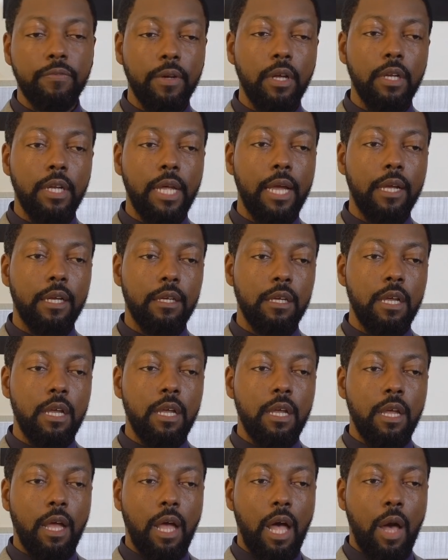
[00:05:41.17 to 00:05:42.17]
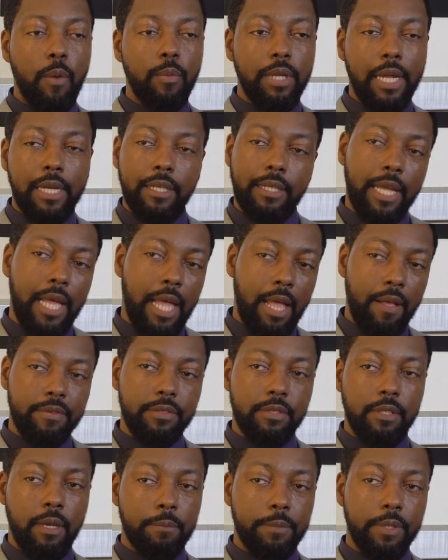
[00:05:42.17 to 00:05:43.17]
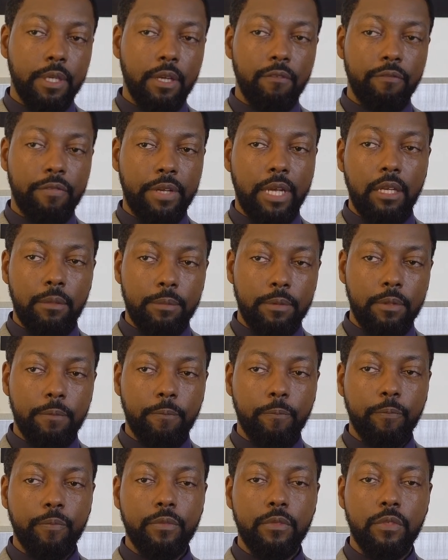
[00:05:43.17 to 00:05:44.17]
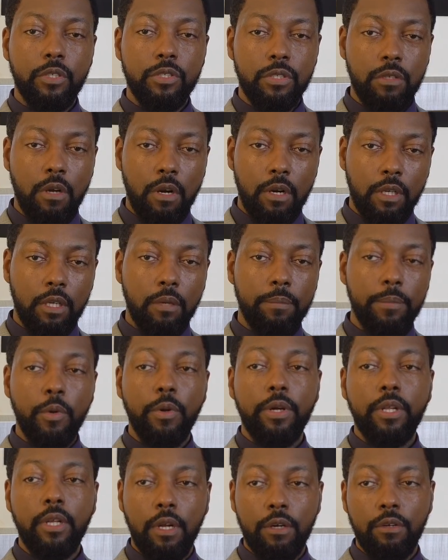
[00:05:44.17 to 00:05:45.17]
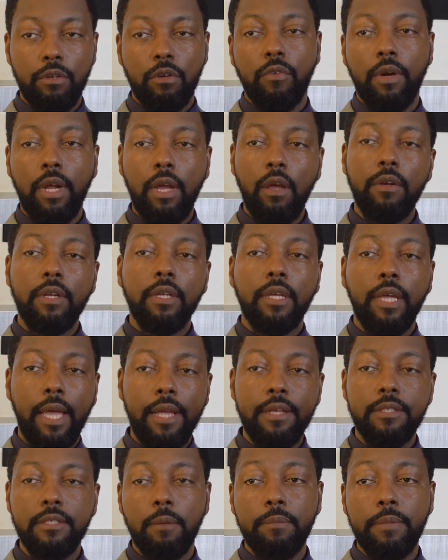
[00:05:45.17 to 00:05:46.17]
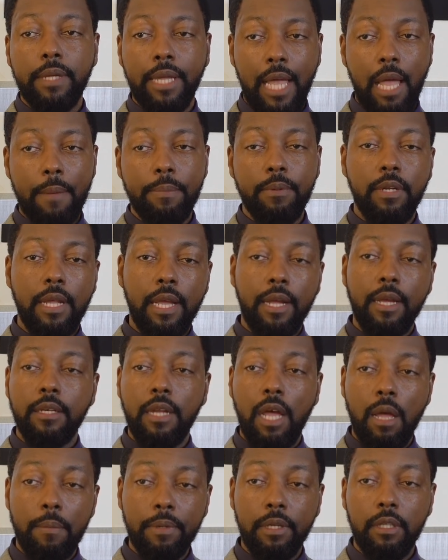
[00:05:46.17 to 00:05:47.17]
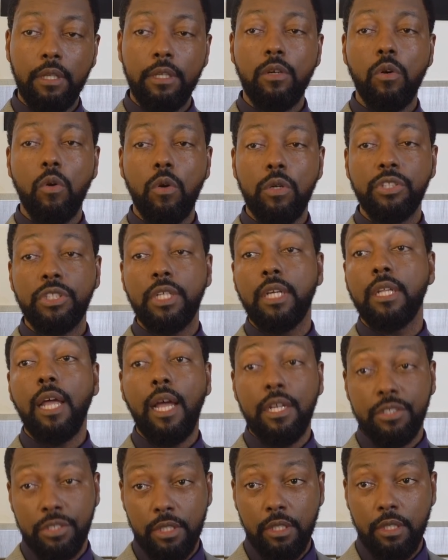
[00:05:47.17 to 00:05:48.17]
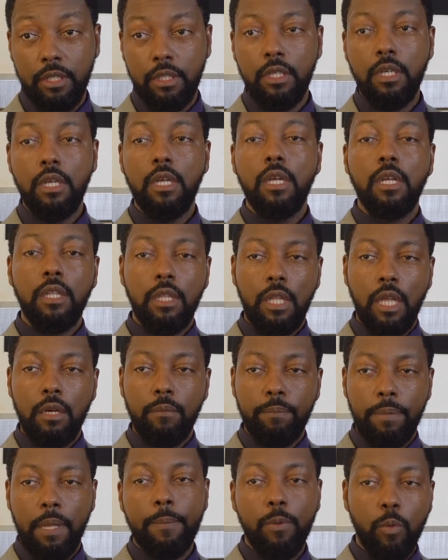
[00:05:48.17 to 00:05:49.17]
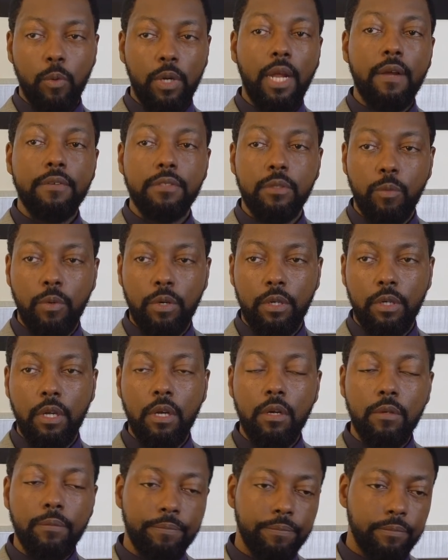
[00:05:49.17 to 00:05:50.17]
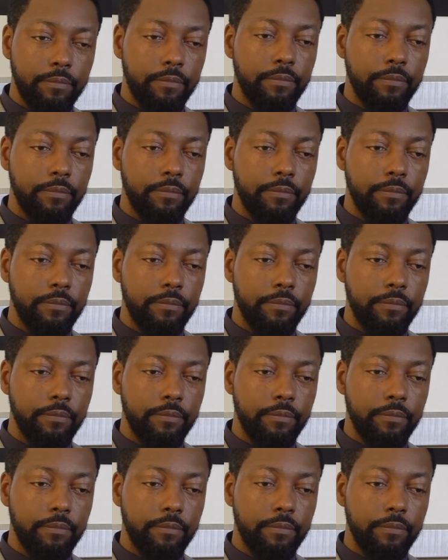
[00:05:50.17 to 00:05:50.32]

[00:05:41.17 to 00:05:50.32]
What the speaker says: felt like I would like to have something available to start a community underground in case something happened economically or geologically, that people would have somewhere to go.